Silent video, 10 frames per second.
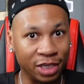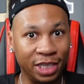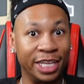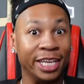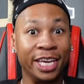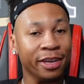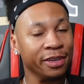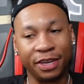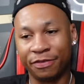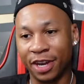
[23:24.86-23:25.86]
Lilia.
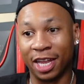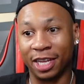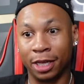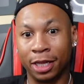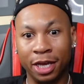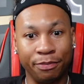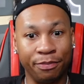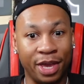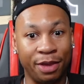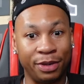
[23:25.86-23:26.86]
If not Lilia,
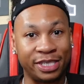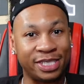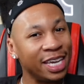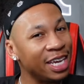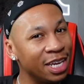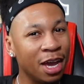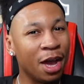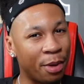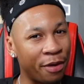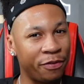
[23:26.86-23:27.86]
maybe Teen.
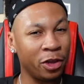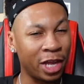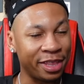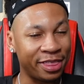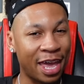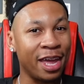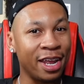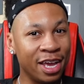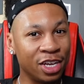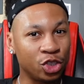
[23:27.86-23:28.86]
But I feel like that
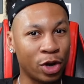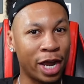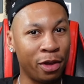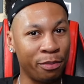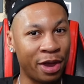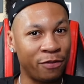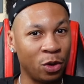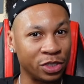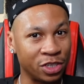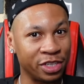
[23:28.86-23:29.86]
trial might
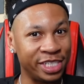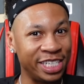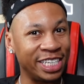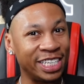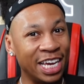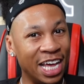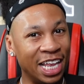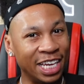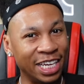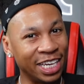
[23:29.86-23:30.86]
focus on Teen
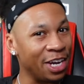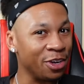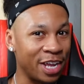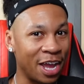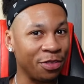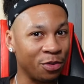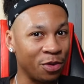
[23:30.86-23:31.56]
later down the